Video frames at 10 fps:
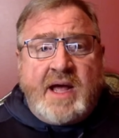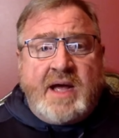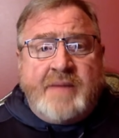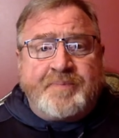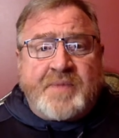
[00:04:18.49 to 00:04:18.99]

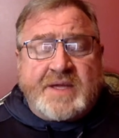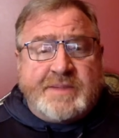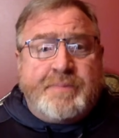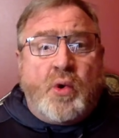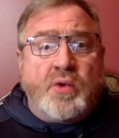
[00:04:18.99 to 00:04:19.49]

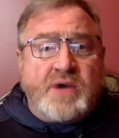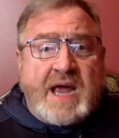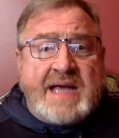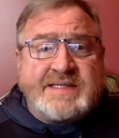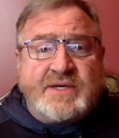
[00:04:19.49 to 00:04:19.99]
Some portal
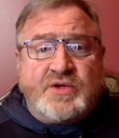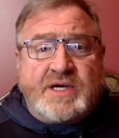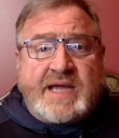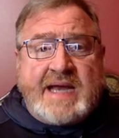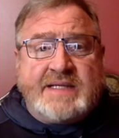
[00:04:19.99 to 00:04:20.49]
guys they'll
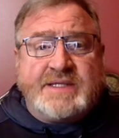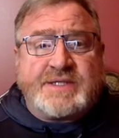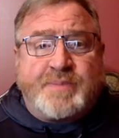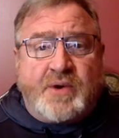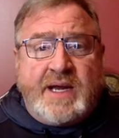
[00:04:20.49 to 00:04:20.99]
look at in the
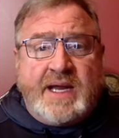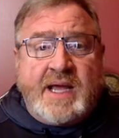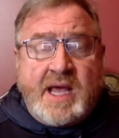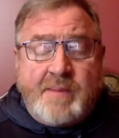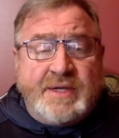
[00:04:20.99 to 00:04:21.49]

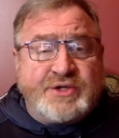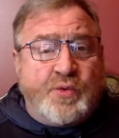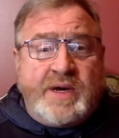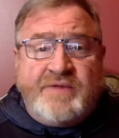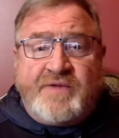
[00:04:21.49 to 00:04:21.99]
spring. But
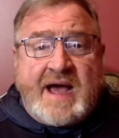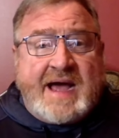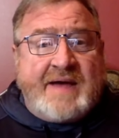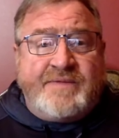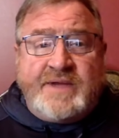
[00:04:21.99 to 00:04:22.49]

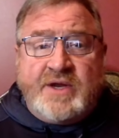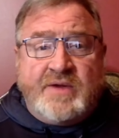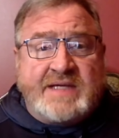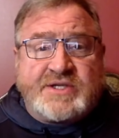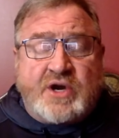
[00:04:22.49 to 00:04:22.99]
25,
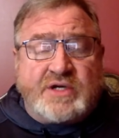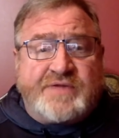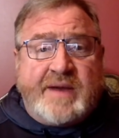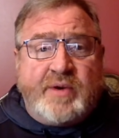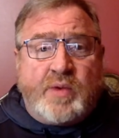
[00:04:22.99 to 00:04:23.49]
that starts
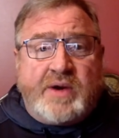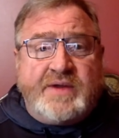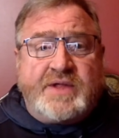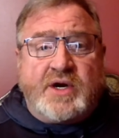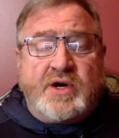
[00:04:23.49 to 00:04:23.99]

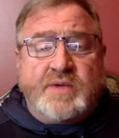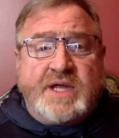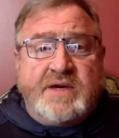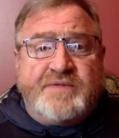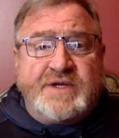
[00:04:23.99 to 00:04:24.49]
February 3rd with
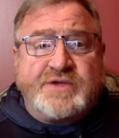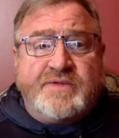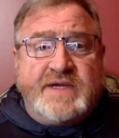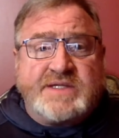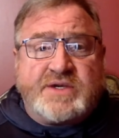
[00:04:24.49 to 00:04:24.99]
unofficial
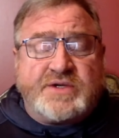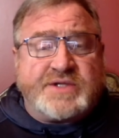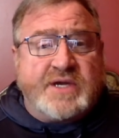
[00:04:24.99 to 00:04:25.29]
visitors.